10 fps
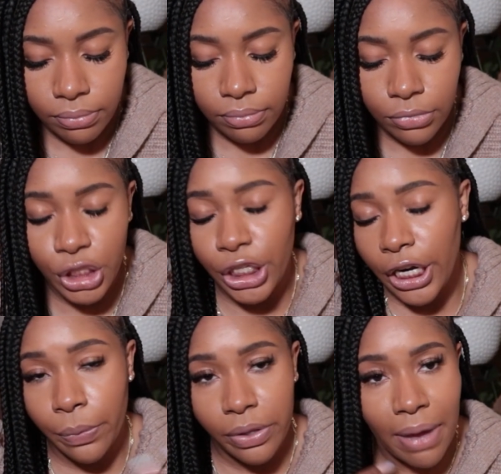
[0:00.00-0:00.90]

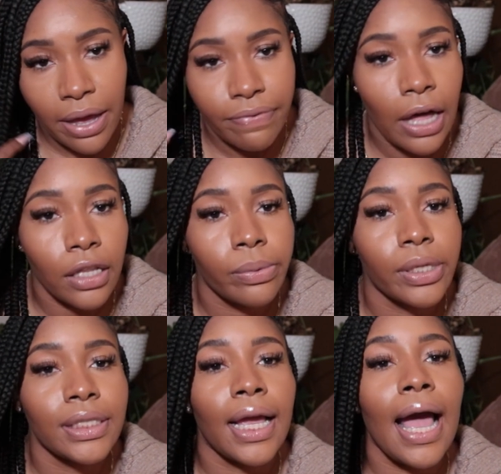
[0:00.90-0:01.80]
sharing with my
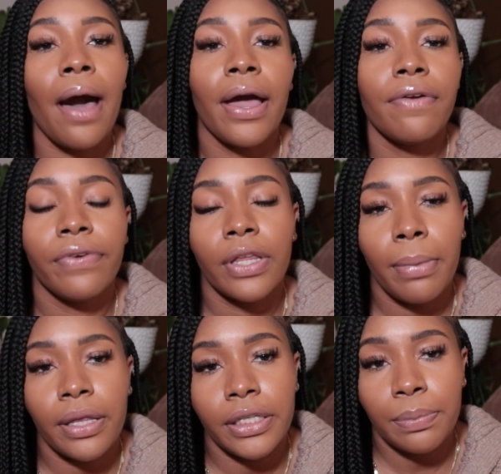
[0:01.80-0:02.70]
followers like how I feel
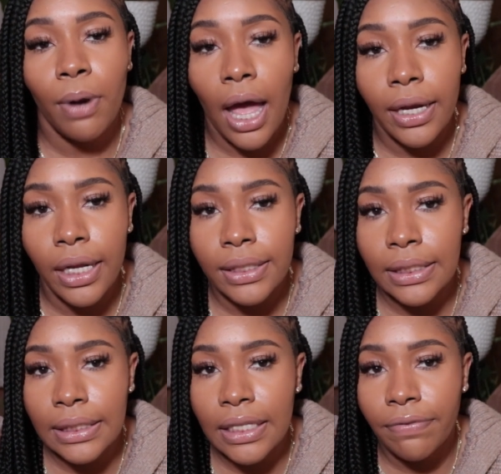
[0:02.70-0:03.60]
about these products
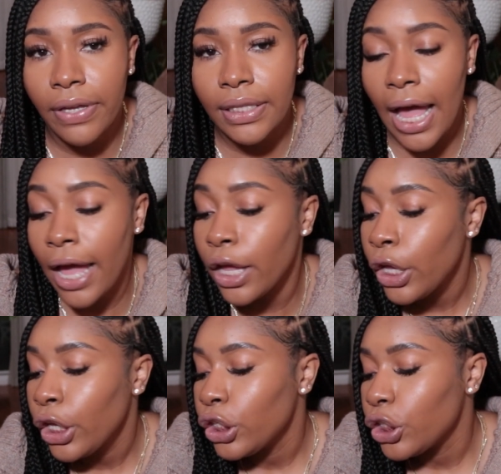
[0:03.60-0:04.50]
and stuff like that.
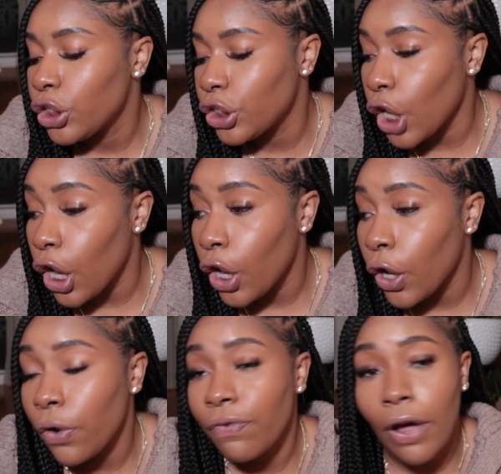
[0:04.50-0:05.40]

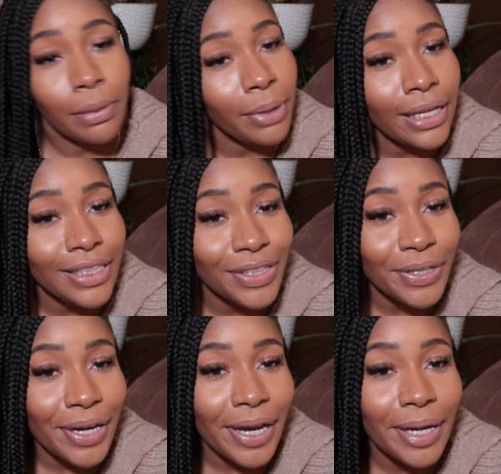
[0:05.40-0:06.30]
So follow me on
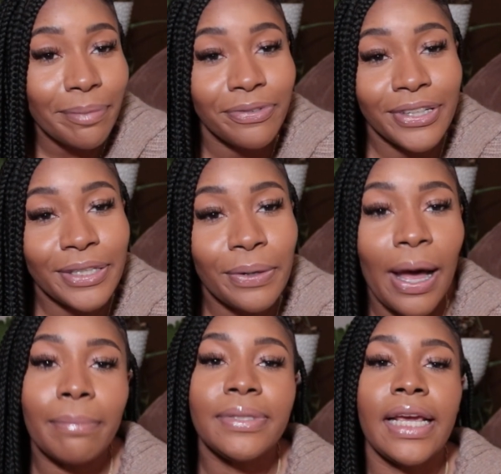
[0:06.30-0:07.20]
Instagram for a little
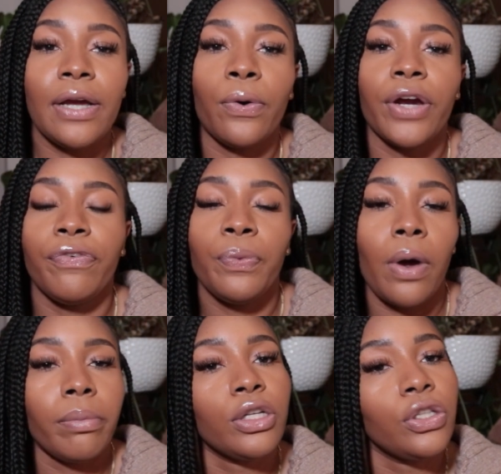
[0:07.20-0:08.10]
update, or if you
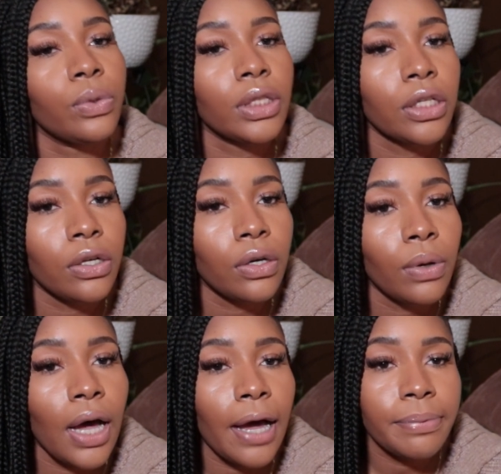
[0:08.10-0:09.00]
want me to do a
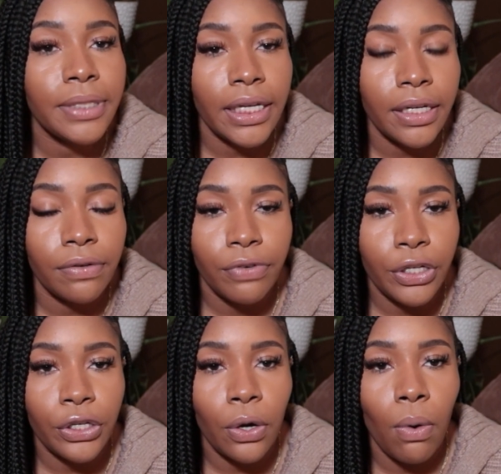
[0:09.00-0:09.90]
little updated
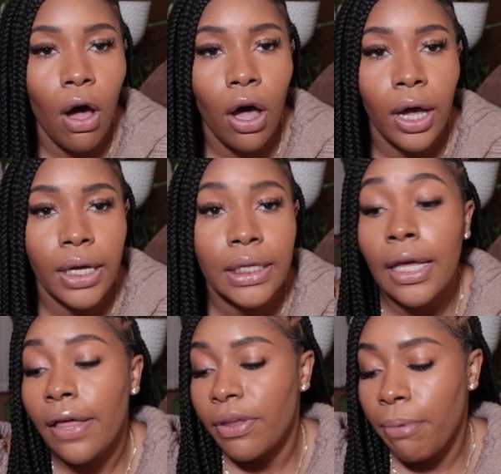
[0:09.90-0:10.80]
video on
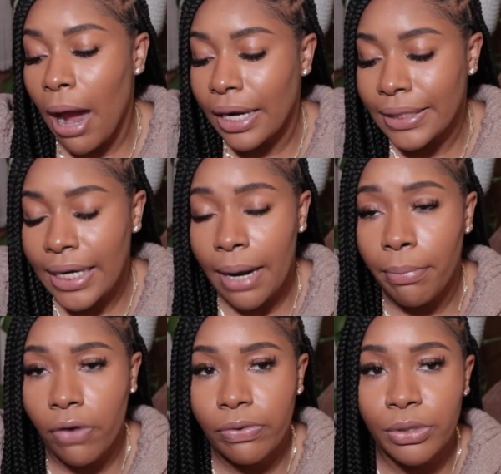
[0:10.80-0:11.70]
the products that I
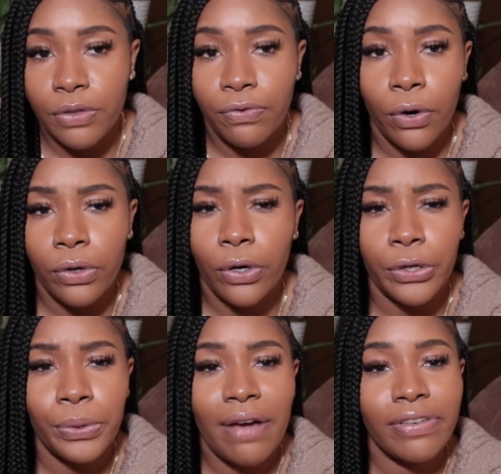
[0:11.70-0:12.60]
bought from Sephora, or
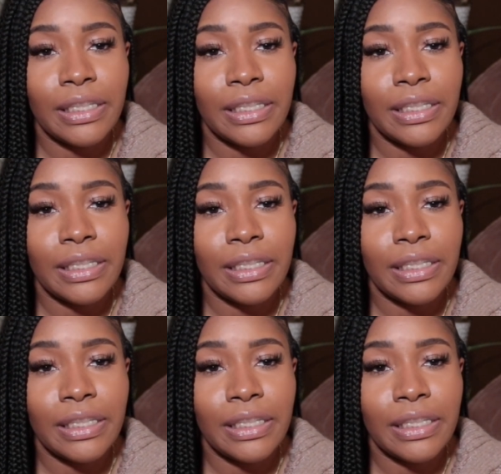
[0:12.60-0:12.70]
you have a